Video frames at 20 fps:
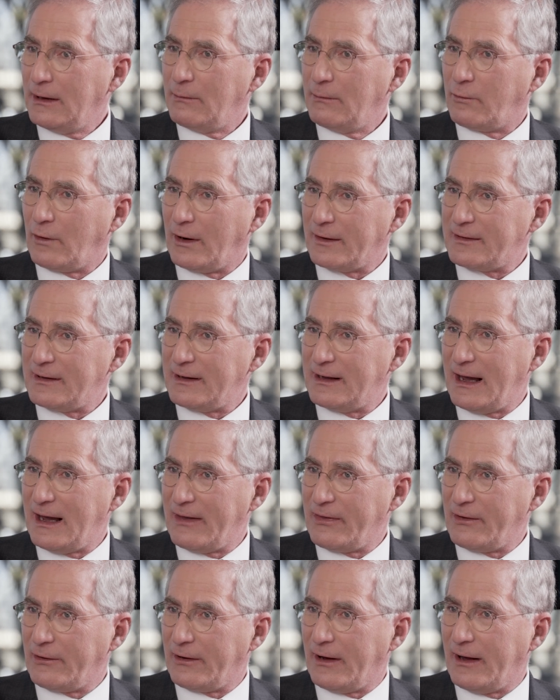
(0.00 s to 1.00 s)
brought
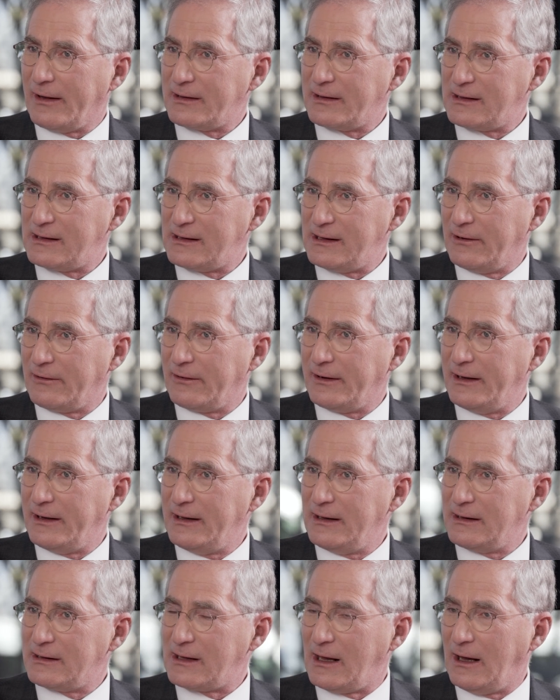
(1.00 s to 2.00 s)
together a
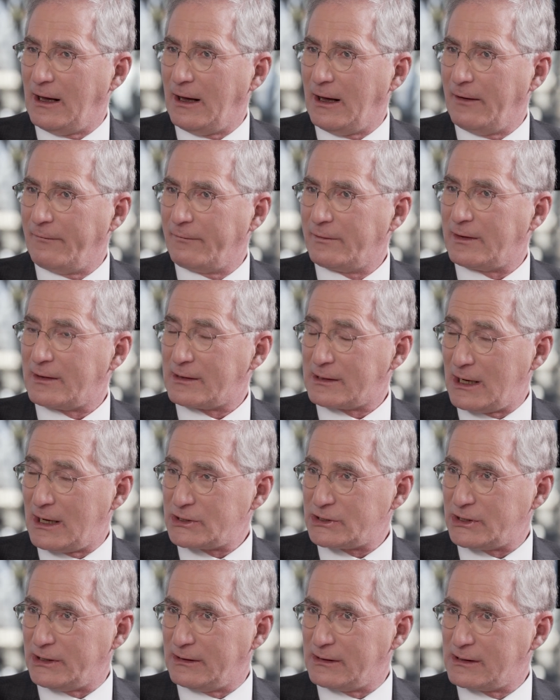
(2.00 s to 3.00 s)
series of
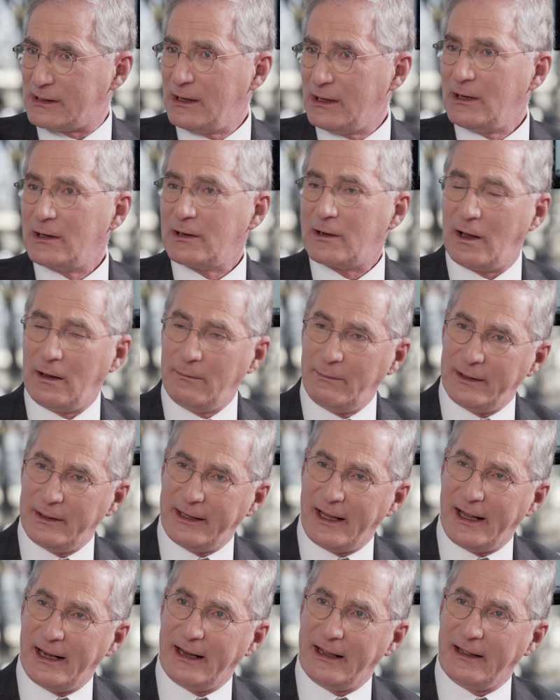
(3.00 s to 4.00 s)
discussions
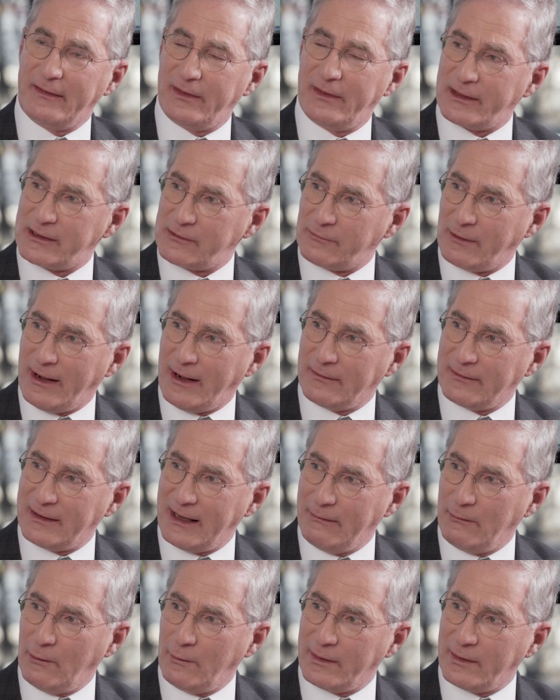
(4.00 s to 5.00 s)
culminating in this
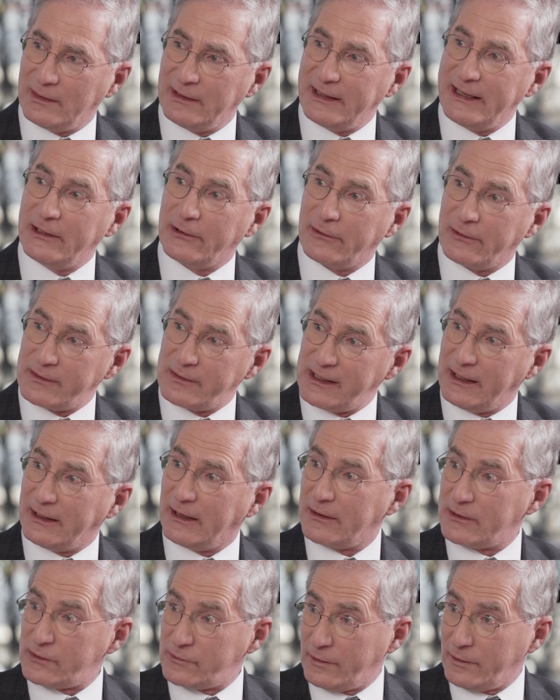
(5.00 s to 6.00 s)
roundtable with leaders in
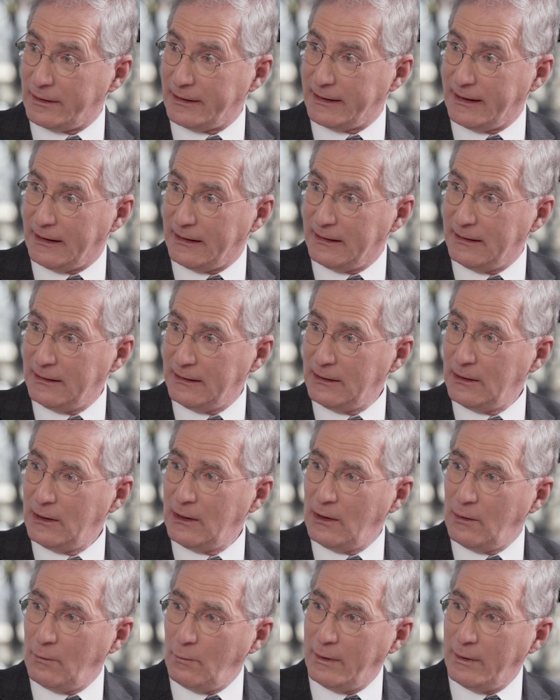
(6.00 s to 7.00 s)
Australia,
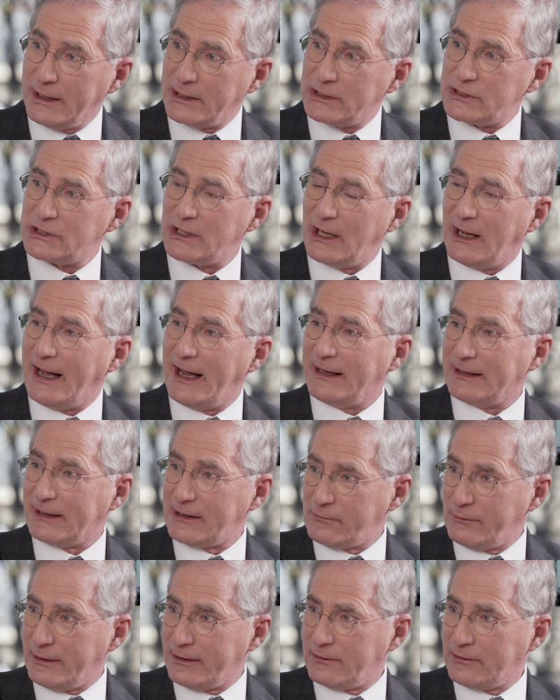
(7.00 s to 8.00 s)
which
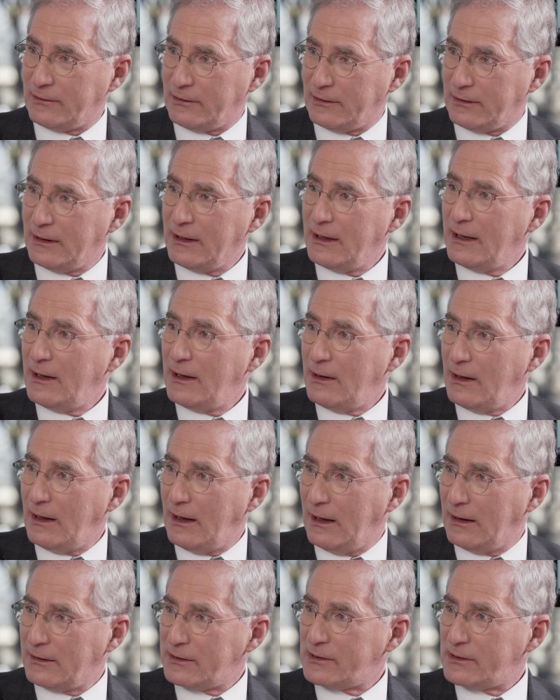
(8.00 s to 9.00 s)
Alex Richter
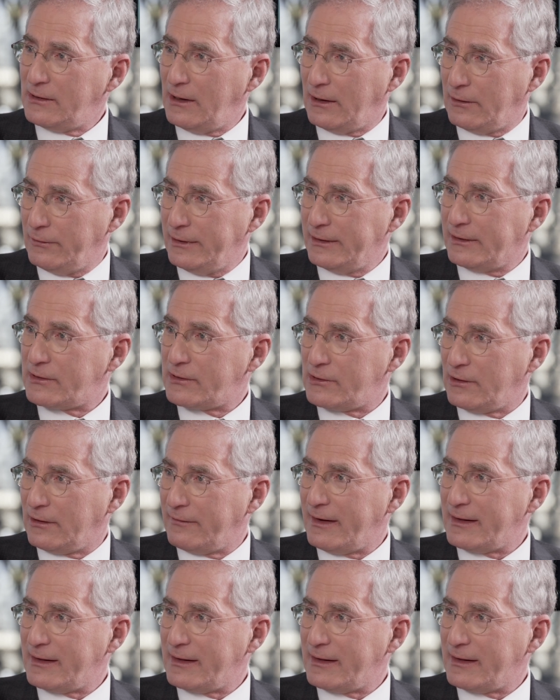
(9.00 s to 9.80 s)
agreed to serve